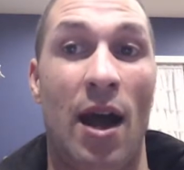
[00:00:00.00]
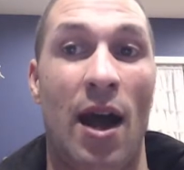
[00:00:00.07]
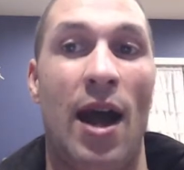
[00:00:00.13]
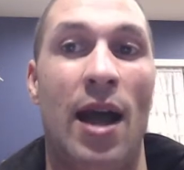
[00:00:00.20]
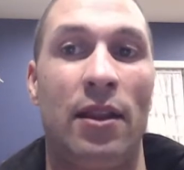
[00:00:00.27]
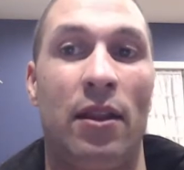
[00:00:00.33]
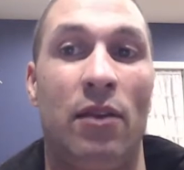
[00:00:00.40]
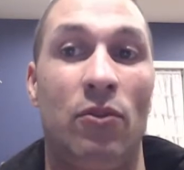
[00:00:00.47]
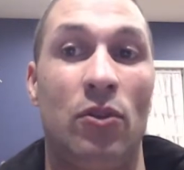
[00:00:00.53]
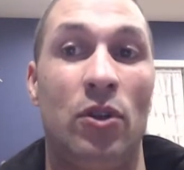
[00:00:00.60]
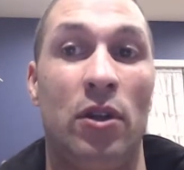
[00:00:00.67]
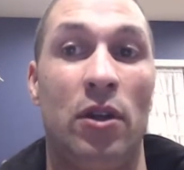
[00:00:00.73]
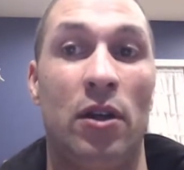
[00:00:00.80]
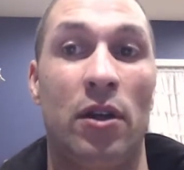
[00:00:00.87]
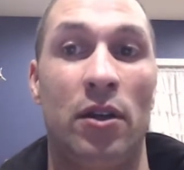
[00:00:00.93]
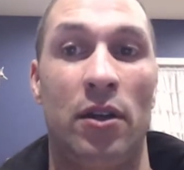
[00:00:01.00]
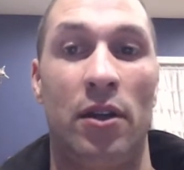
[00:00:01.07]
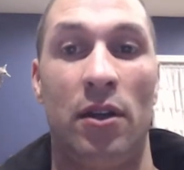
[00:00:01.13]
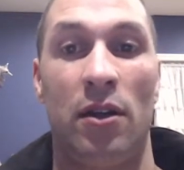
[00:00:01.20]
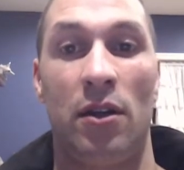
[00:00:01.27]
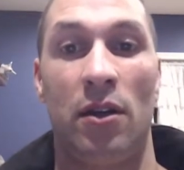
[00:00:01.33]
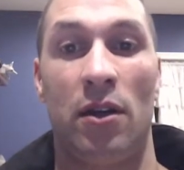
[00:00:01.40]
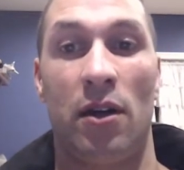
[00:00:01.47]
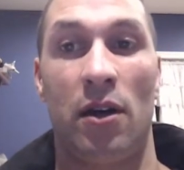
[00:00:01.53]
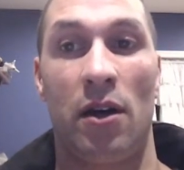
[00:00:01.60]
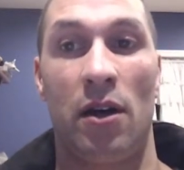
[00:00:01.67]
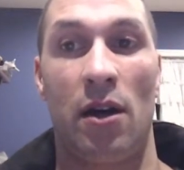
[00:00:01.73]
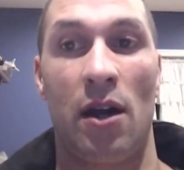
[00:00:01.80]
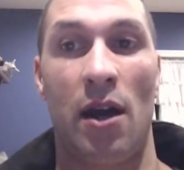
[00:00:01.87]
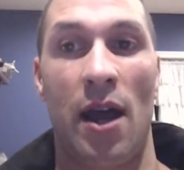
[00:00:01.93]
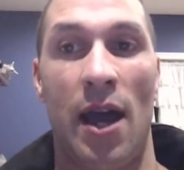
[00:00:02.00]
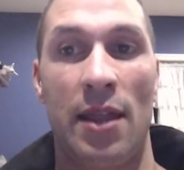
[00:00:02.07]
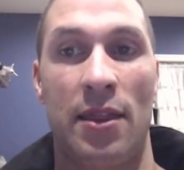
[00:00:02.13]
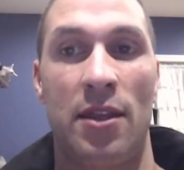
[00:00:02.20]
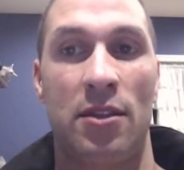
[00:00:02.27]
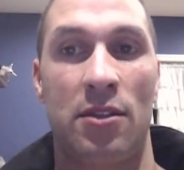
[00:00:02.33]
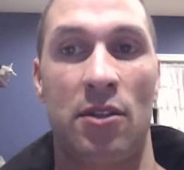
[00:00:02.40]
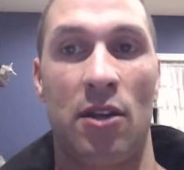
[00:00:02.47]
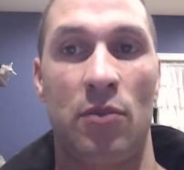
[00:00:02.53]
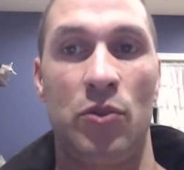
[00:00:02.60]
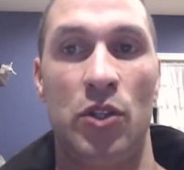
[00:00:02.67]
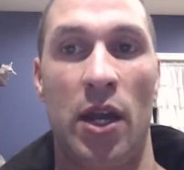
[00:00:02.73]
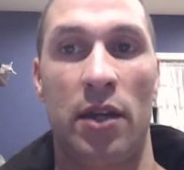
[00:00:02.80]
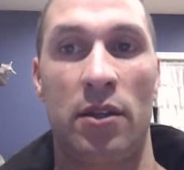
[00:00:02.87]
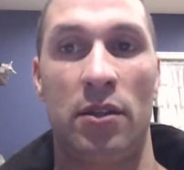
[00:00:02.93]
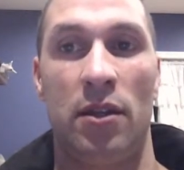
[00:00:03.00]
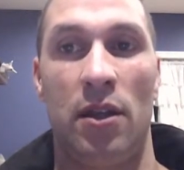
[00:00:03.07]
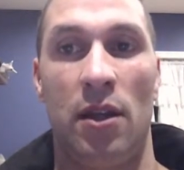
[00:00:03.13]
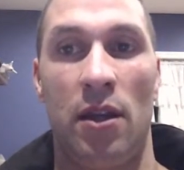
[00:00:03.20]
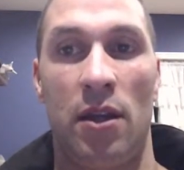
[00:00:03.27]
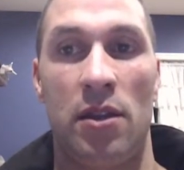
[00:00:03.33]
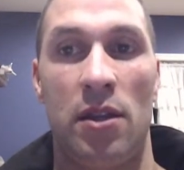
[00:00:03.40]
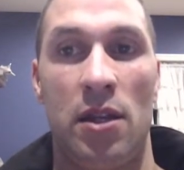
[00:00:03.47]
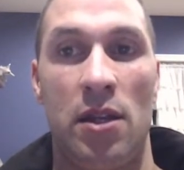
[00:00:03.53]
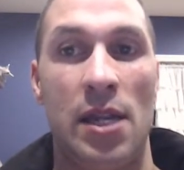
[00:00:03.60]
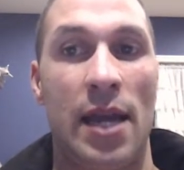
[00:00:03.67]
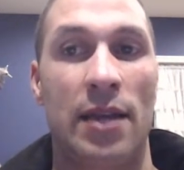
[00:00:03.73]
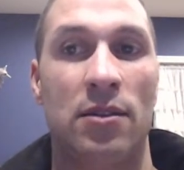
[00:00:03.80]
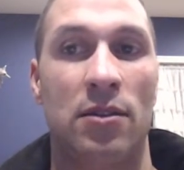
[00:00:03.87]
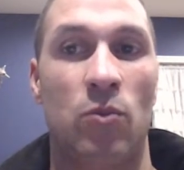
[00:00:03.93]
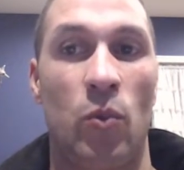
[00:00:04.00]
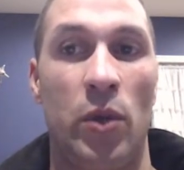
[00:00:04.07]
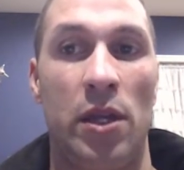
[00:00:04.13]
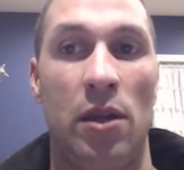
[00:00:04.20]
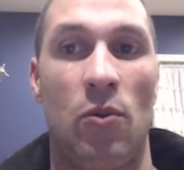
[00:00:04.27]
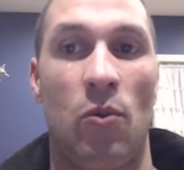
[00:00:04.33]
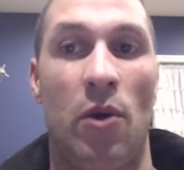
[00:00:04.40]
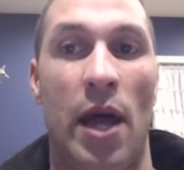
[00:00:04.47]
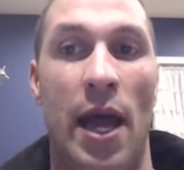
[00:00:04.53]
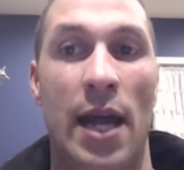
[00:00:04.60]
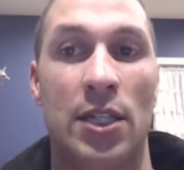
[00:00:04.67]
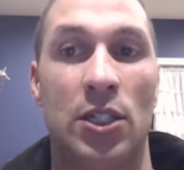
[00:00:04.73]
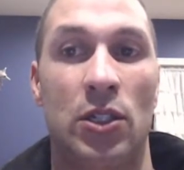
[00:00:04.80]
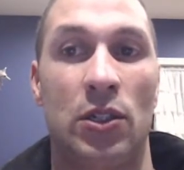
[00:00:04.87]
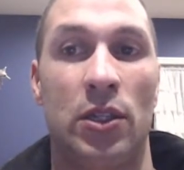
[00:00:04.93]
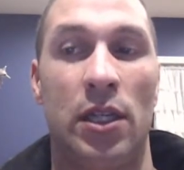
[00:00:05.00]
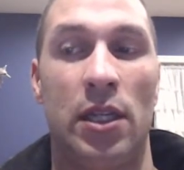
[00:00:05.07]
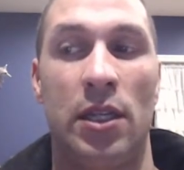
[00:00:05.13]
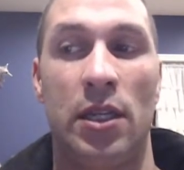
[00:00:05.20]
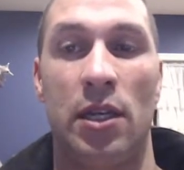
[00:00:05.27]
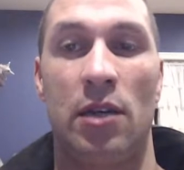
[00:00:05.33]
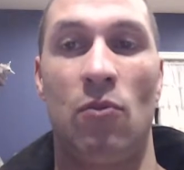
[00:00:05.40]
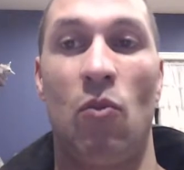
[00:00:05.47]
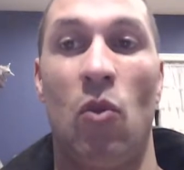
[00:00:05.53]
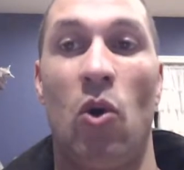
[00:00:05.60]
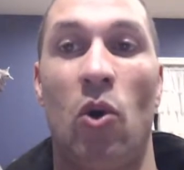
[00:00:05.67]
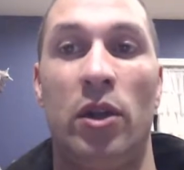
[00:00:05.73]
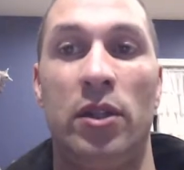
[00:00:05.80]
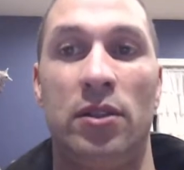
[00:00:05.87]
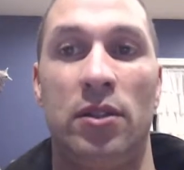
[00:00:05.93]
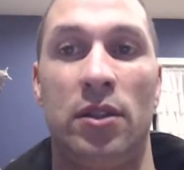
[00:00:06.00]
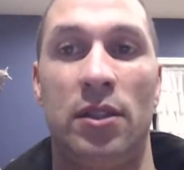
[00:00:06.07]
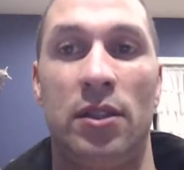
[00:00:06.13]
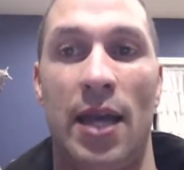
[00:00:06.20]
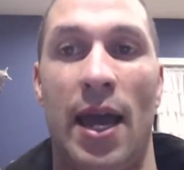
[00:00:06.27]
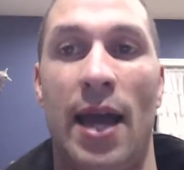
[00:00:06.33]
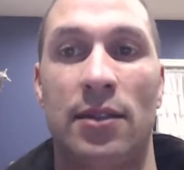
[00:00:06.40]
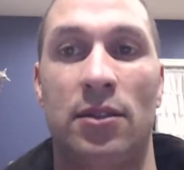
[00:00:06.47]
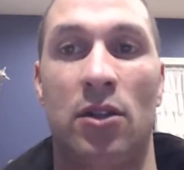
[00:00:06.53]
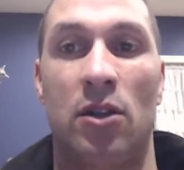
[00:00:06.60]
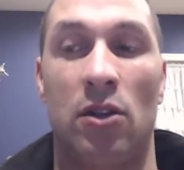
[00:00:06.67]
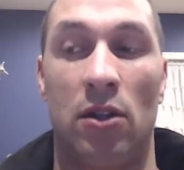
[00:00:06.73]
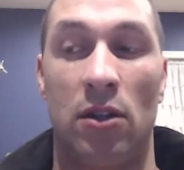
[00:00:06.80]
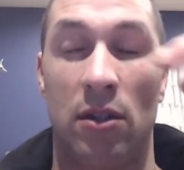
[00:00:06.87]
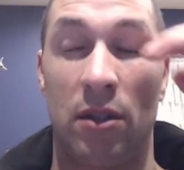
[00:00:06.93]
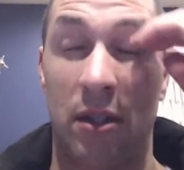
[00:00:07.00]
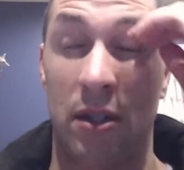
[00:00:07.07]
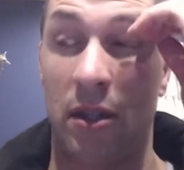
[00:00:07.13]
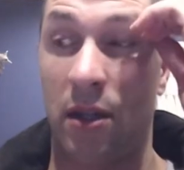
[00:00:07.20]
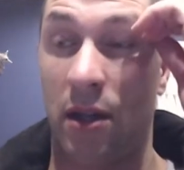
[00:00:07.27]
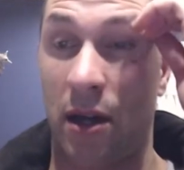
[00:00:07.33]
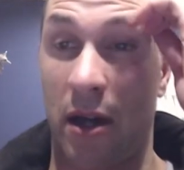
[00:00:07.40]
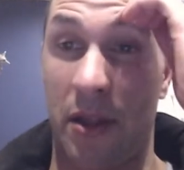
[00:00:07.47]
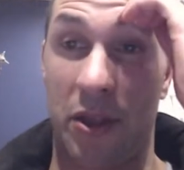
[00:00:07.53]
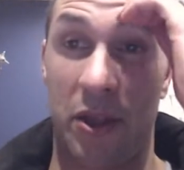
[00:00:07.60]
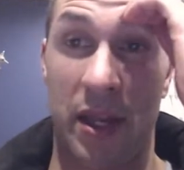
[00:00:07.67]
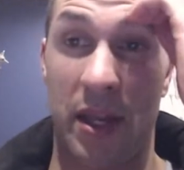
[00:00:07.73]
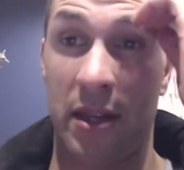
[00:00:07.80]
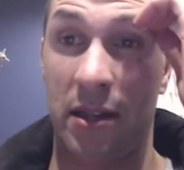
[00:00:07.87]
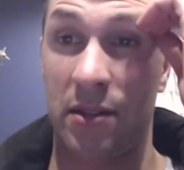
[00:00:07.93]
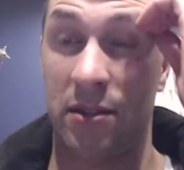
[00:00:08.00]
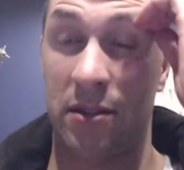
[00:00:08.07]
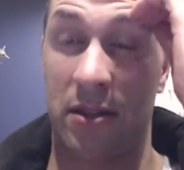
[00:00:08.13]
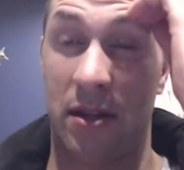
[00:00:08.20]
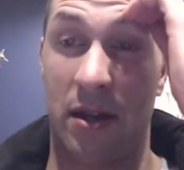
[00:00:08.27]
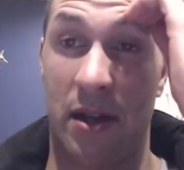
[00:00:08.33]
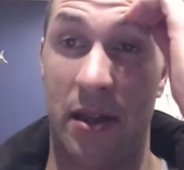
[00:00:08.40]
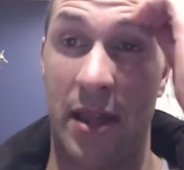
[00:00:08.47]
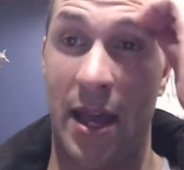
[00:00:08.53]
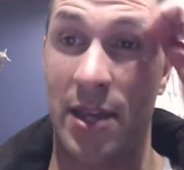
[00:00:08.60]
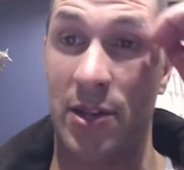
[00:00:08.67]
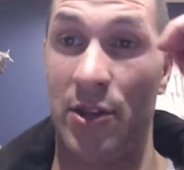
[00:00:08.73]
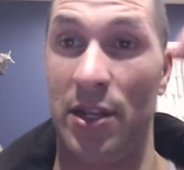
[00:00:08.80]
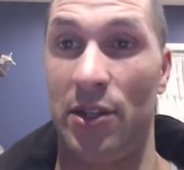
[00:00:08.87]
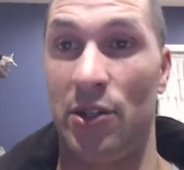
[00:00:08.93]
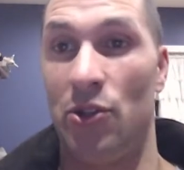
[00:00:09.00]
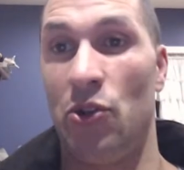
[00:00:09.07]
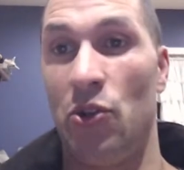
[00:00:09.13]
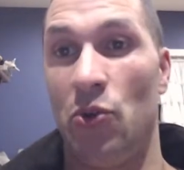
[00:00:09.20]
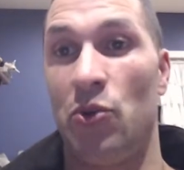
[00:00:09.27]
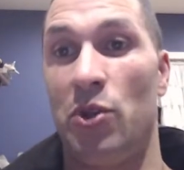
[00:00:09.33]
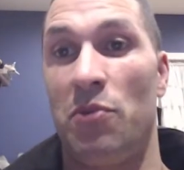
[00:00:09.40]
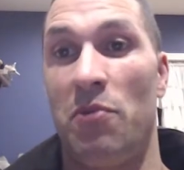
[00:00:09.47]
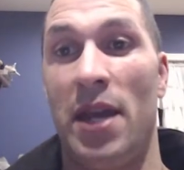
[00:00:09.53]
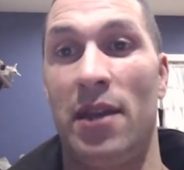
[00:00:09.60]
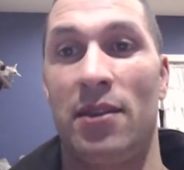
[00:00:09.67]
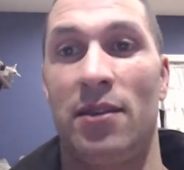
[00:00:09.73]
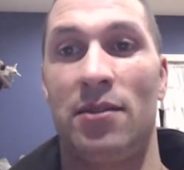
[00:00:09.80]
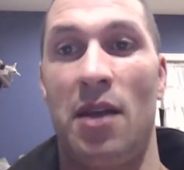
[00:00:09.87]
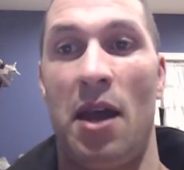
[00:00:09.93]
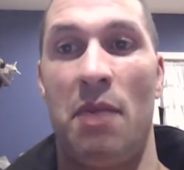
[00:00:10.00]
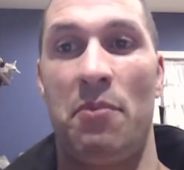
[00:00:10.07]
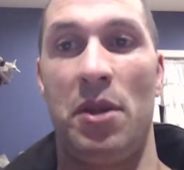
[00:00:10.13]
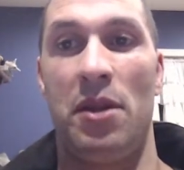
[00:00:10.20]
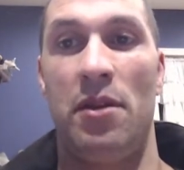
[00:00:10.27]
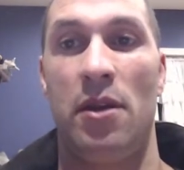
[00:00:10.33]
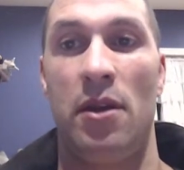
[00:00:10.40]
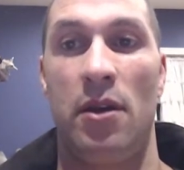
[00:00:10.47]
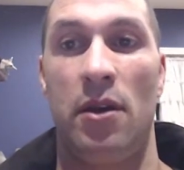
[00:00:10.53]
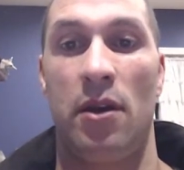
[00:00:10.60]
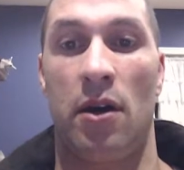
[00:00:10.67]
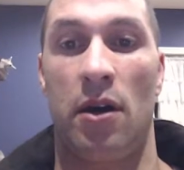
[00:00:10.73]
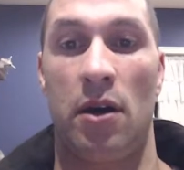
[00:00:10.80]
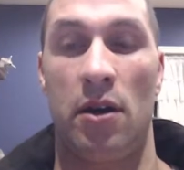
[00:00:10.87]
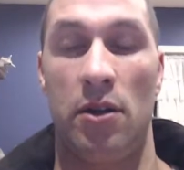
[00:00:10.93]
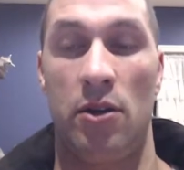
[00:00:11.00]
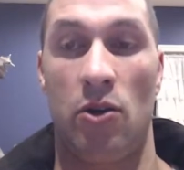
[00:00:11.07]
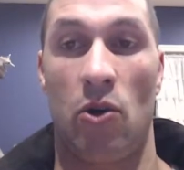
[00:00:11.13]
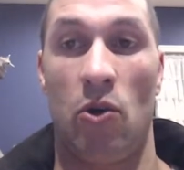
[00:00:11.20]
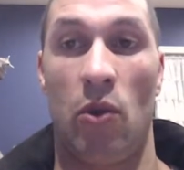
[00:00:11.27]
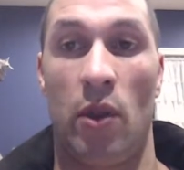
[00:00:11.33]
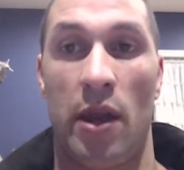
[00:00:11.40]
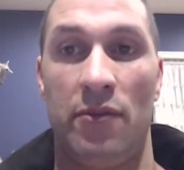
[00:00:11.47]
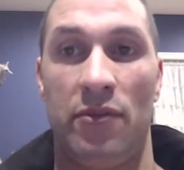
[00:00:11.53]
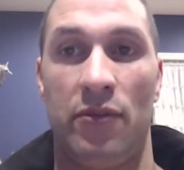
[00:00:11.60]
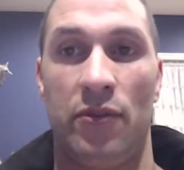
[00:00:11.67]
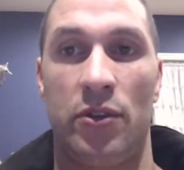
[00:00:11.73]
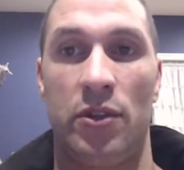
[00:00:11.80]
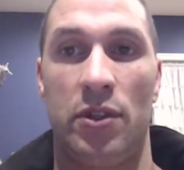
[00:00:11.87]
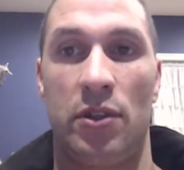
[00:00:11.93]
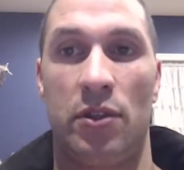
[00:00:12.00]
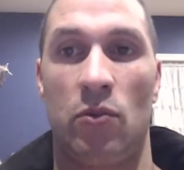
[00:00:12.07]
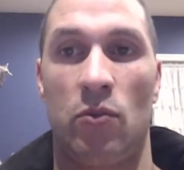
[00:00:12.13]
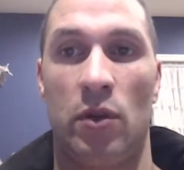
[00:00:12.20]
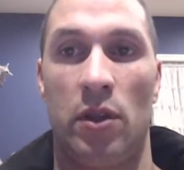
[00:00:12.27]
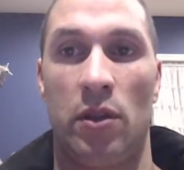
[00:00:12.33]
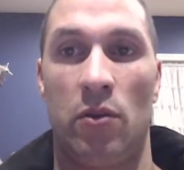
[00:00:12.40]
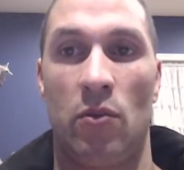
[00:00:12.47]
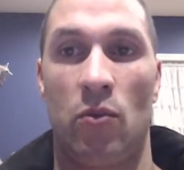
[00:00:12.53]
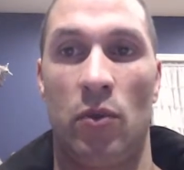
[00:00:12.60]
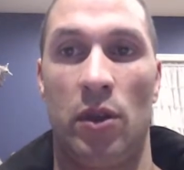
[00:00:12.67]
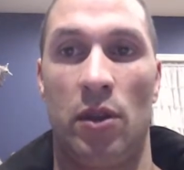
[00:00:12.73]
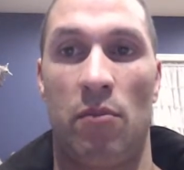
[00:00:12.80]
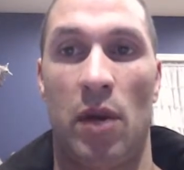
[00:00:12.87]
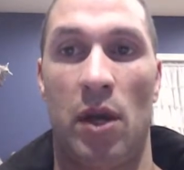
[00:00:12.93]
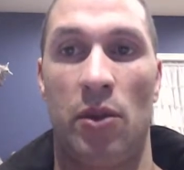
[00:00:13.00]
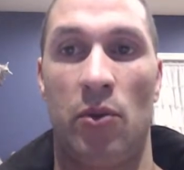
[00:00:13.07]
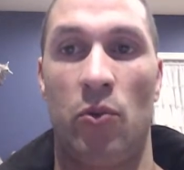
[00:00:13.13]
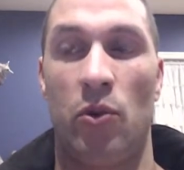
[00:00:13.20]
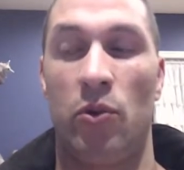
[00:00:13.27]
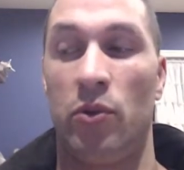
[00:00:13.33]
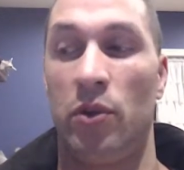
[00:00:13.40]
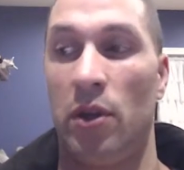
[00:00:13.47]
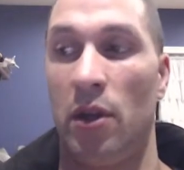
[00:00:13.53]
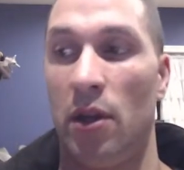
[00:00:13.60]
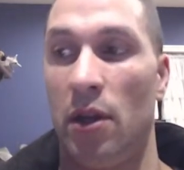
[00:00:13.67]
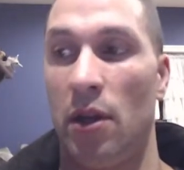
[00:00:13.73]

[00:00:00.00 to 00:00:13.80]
a high-level look at this subject, and then next week we'll actually get more into the tactical things that you need to do to make this happen in your own life if you're dealing with the mother wound.